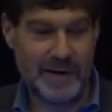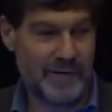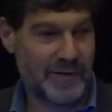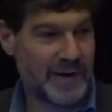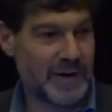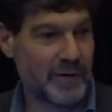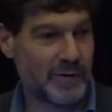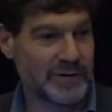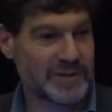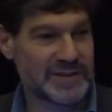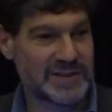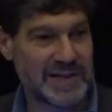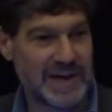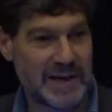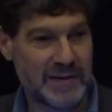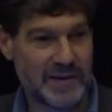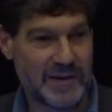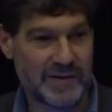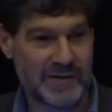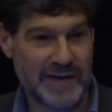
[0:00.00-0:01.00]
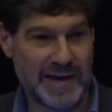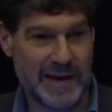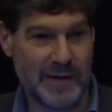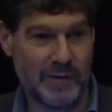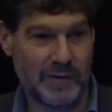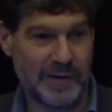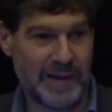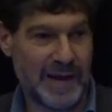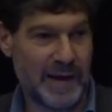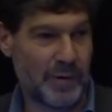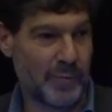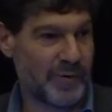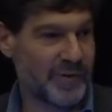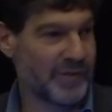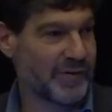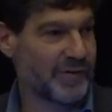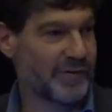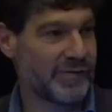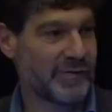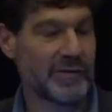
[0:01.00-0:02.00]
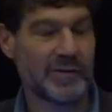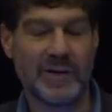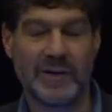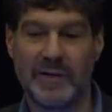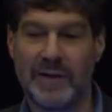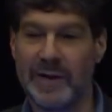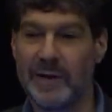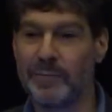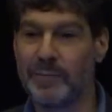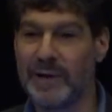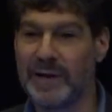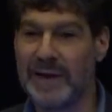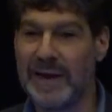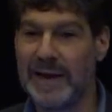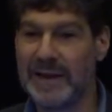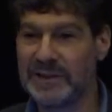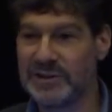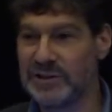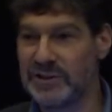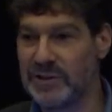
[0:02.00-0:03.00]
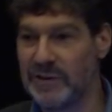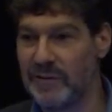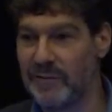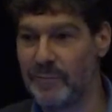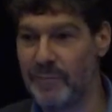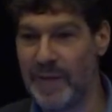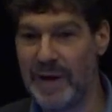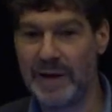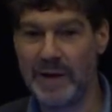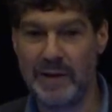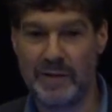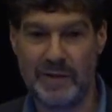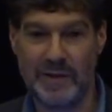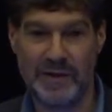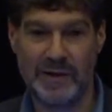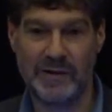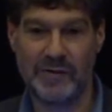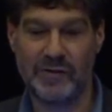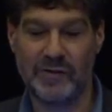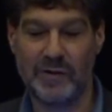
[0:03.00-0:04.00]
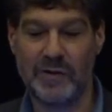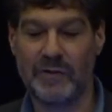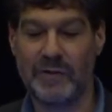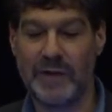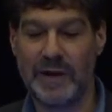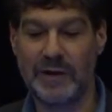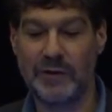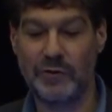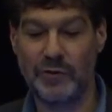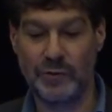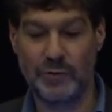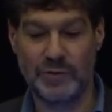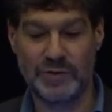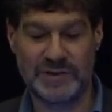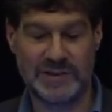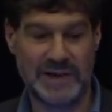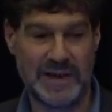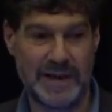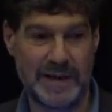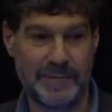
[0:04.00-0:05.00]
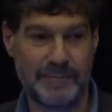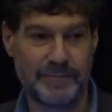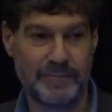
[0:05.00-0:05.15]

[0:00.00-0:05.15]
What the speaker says: Now, they don't say this out loud, but this is certainly the implication of many things that they do say.